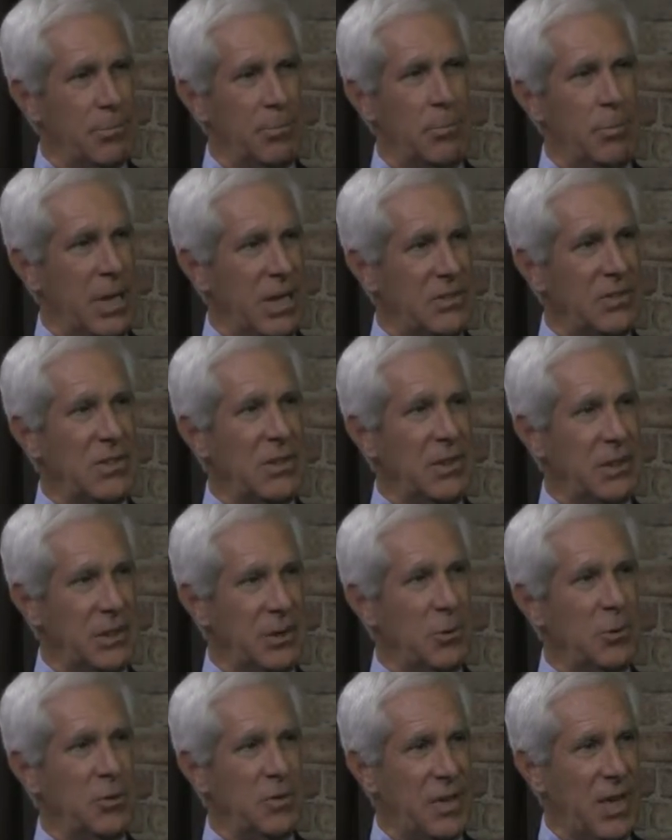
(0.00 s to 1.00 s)
basically
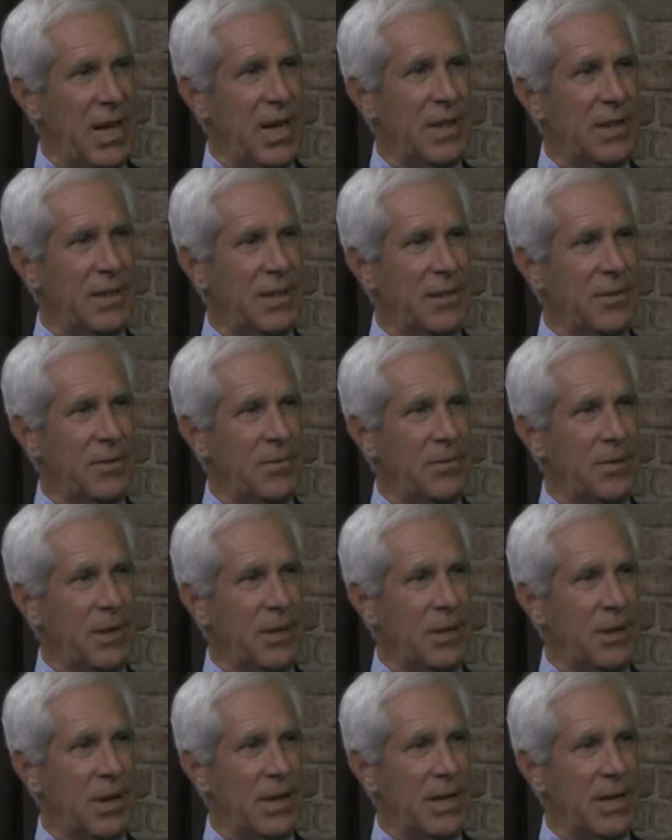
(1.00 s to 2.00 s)
use that to
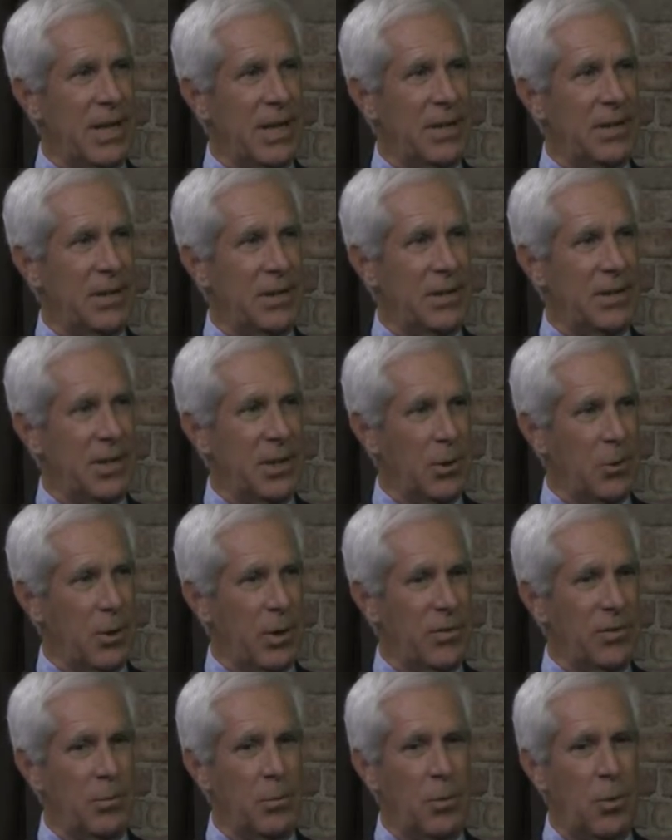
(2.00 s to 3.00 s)
figure out how do you get
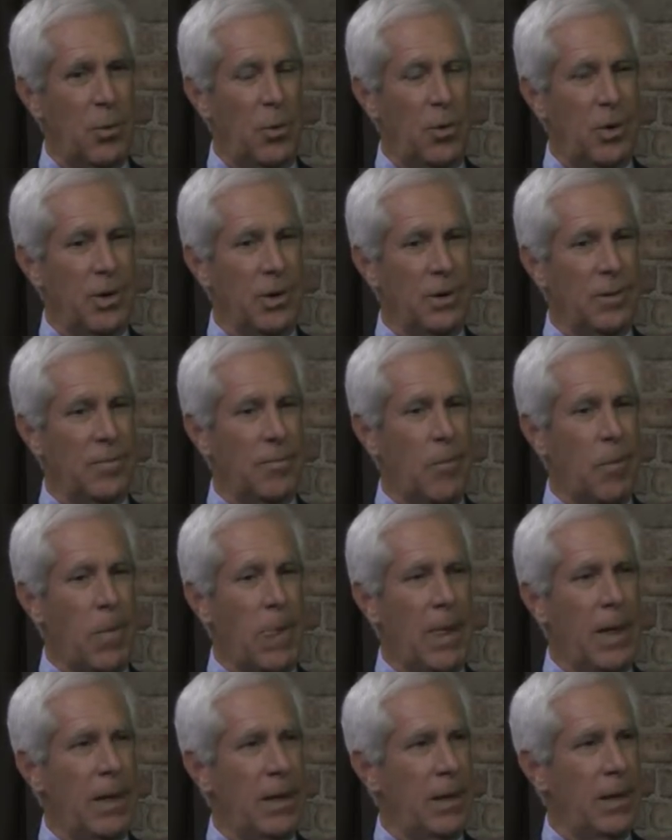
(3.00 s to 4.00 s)
away from oil,
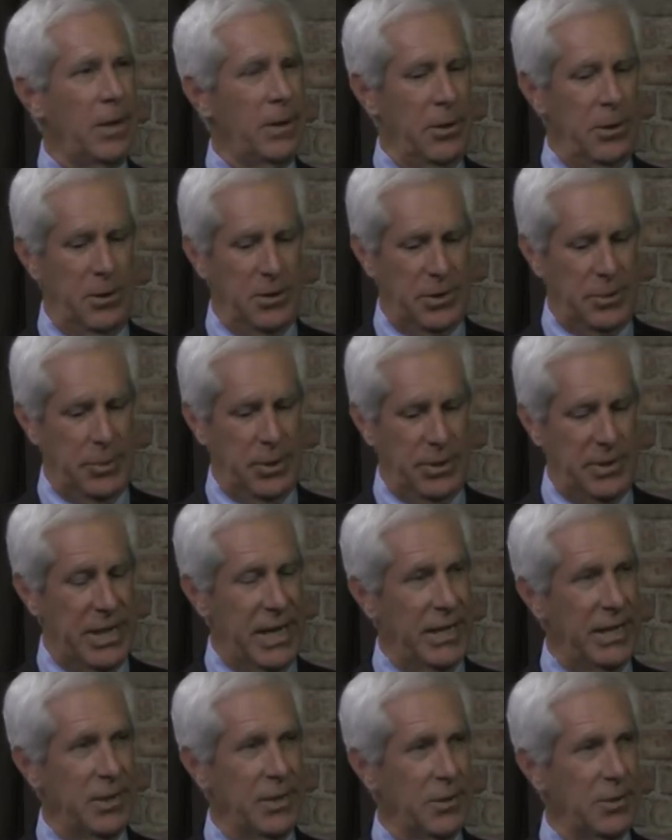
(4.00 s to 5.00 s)
you should be
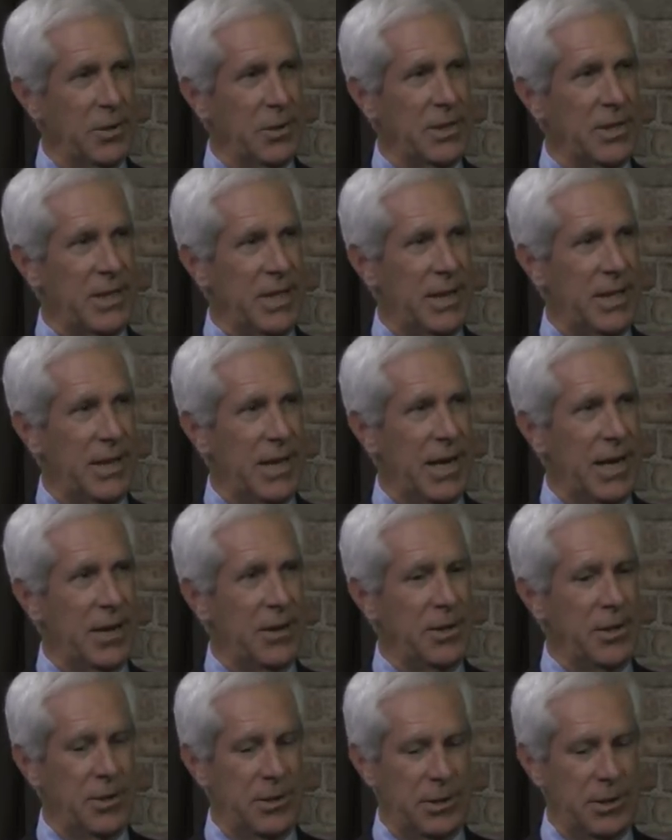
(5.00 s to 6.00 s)
taking a look at how
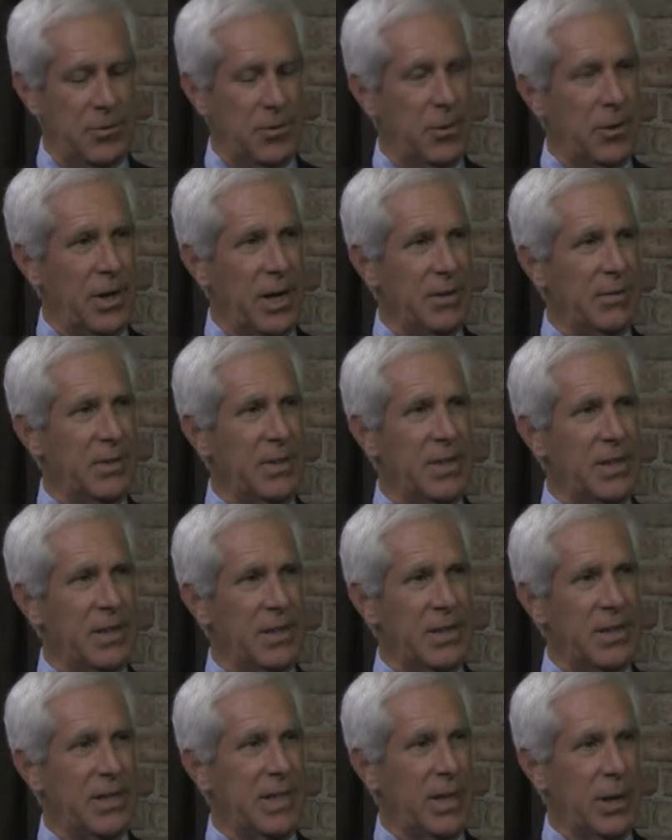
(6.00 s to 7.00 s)
do you convert everything
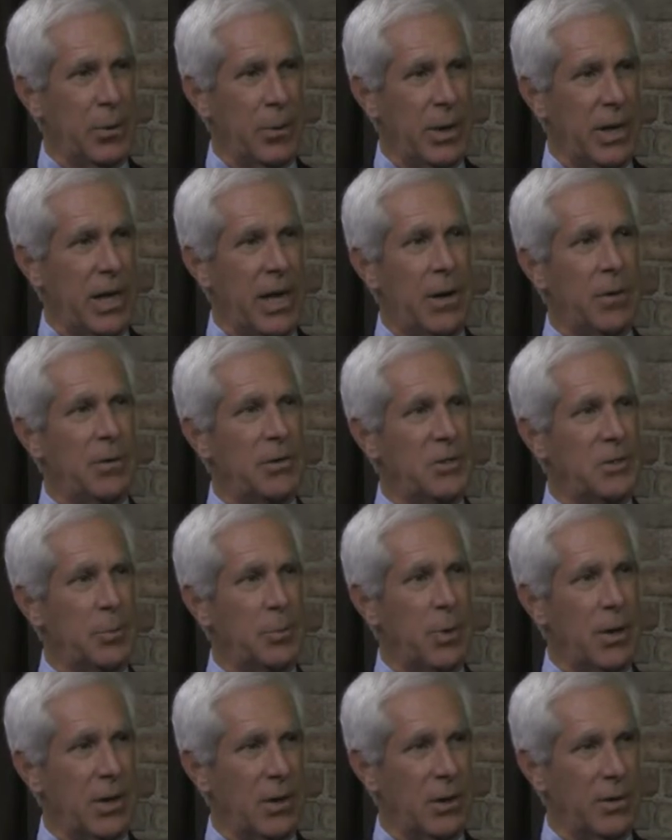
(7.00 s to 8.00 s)
to kilowatt hours or
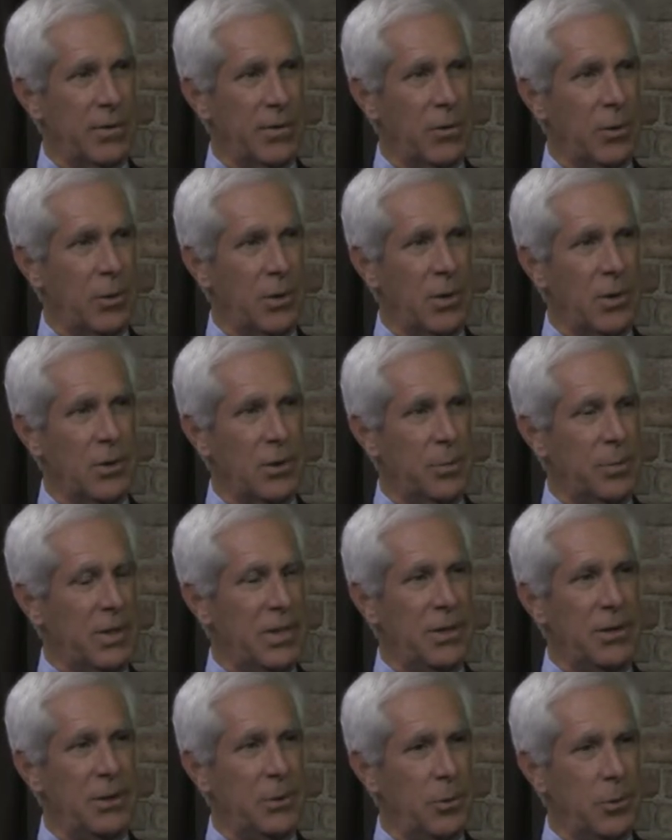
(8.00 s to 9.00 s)
barrel of oil or
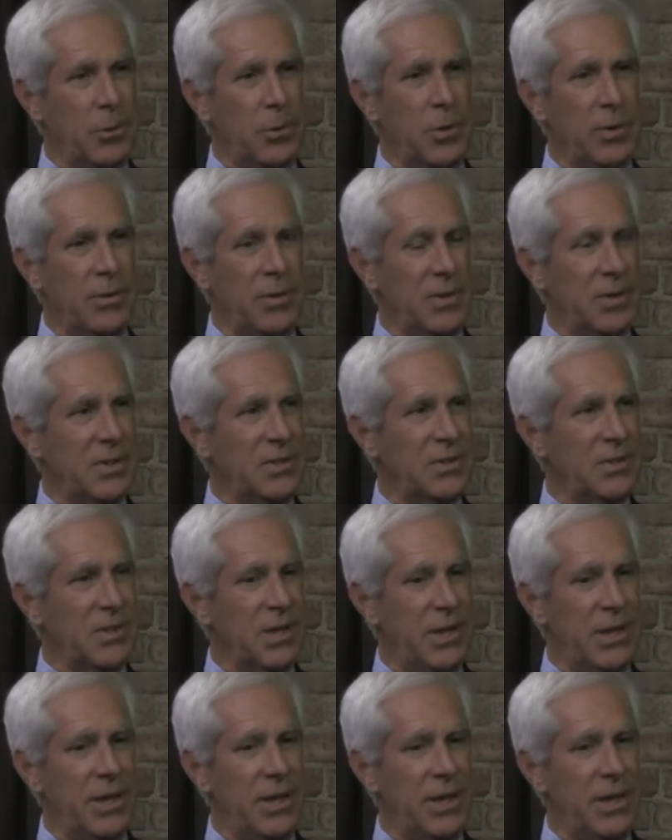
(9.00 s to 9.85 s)
BTU equivalents.